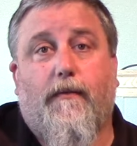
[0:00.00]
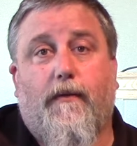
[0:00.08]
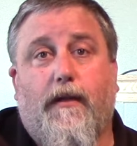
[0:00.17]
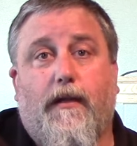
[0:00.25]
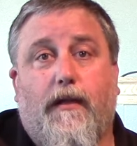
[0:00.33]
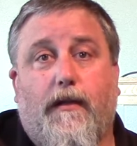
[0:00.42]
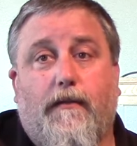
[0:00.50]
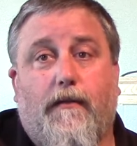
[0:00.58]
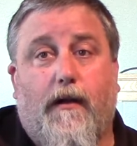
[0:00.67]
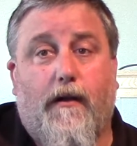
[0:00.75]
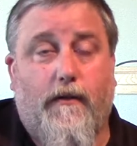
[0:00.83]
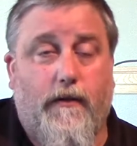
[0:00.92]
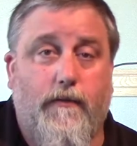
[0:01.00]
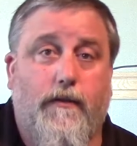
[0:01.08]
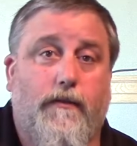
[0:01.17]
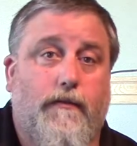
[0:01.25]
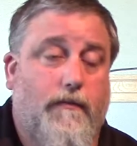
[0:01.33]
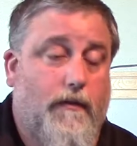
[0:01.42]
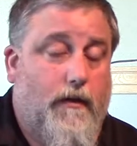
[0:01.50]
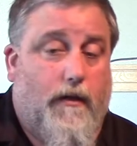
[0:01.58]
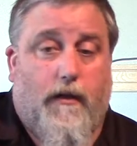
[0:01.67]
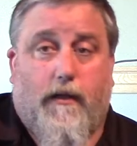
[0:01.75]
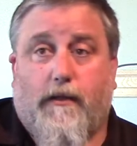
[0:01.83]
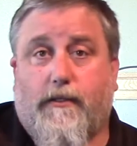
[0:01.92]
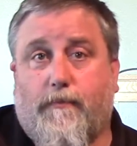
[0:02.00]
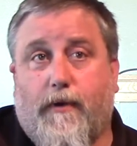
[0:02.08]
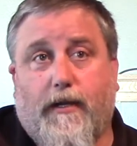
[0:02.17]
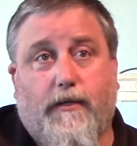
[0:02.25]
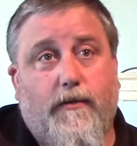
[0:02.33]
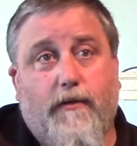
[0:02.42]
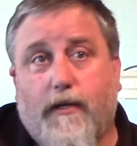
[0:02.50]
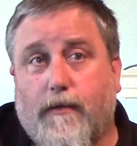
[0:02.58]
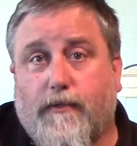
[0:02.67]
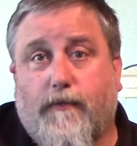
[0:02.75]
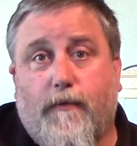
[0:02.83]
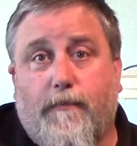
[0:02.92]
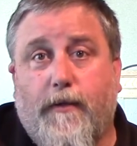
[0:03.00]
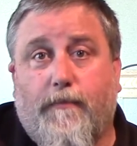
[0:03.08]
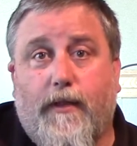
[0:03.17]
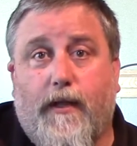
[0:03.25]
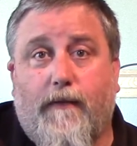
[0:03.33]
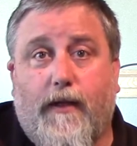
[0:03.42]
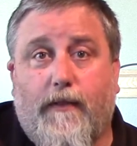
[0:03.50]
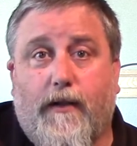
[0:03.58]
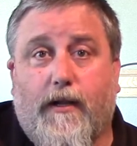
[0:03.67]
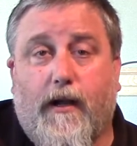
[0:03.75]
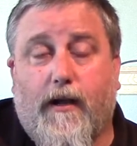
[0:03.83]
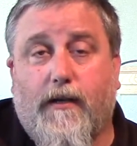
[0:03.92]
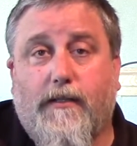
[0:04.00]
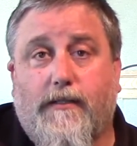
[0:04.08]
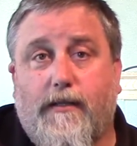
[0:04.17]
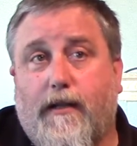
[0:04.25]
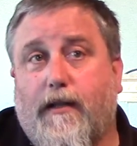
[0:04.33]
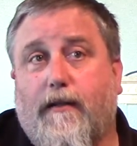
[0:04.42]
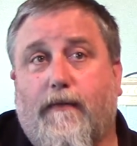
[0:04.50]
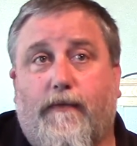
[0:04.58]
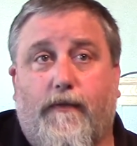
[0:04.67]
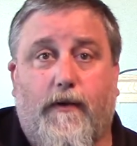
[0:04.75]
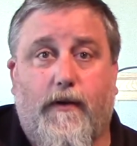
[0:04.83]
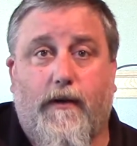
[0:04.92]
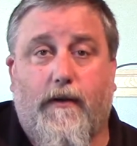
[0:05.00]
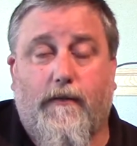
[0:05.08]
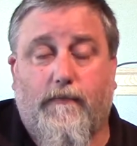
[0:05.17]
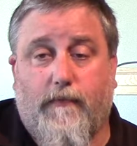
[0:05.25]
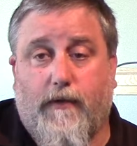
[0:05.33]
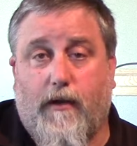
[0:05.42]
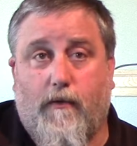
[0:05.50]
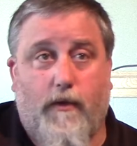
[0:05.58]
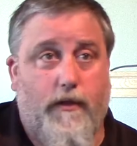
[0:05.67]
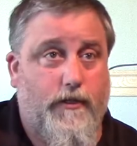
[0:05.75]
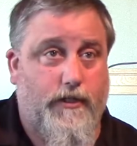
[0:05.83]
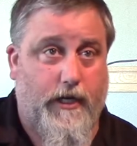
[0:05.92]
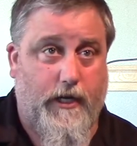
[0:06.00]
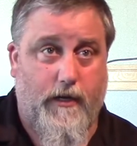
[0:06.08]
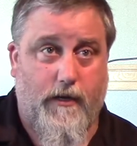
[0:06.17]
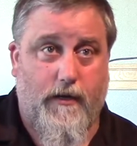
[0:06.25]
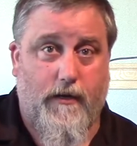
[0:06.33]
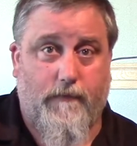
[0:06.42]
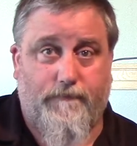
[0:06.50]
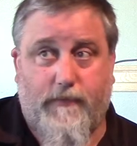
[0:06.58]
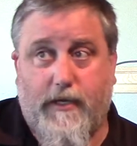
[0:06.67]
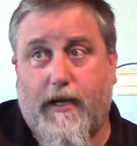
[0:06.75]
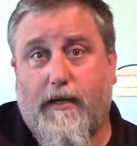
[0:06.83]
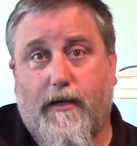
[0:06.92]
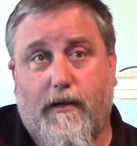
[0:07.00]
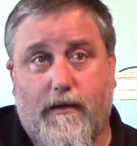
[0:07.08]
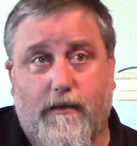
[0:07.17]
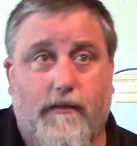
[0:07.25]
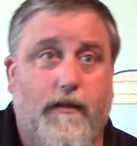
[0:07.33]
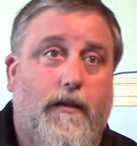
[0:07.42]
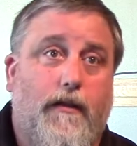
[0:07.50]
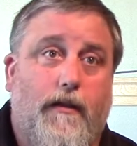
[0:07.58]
We are doing spring tune-ups for people that have had their cars sitting for, whether it's a year, 10 years.